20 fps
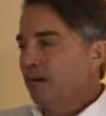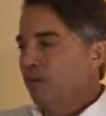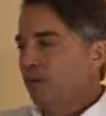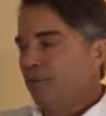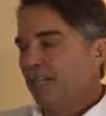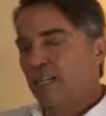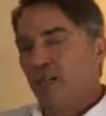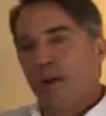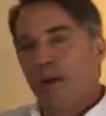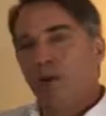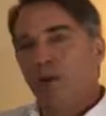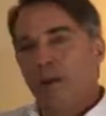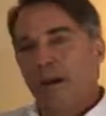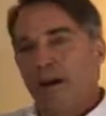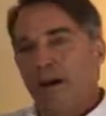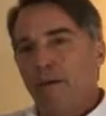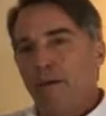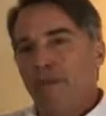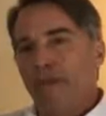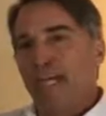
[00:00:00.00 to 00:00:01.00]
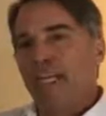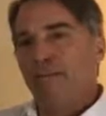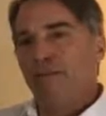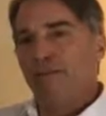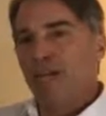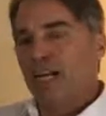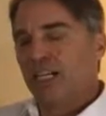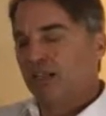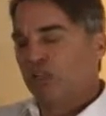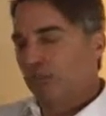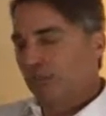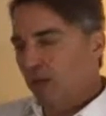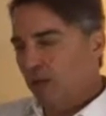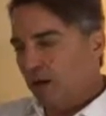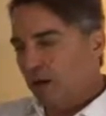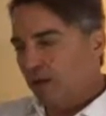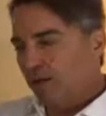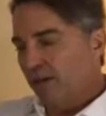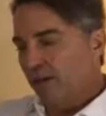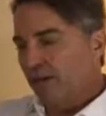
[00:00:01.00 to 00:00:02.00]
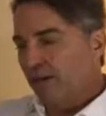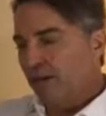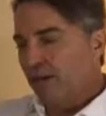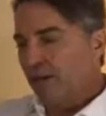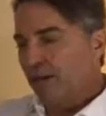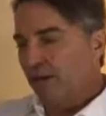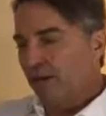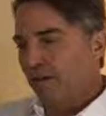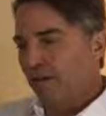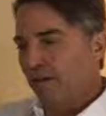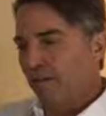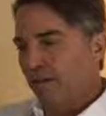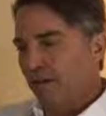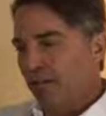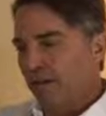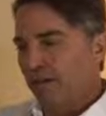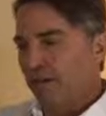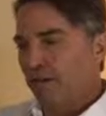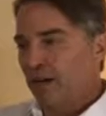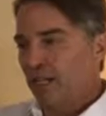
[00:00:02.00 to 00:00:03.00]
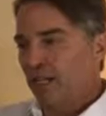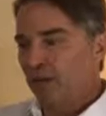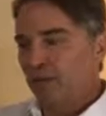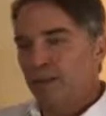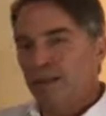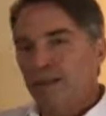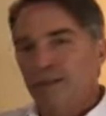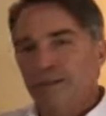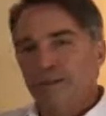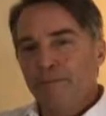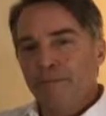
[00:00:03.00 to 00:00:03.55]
we go about manufacturing, the way we think about manufacturing.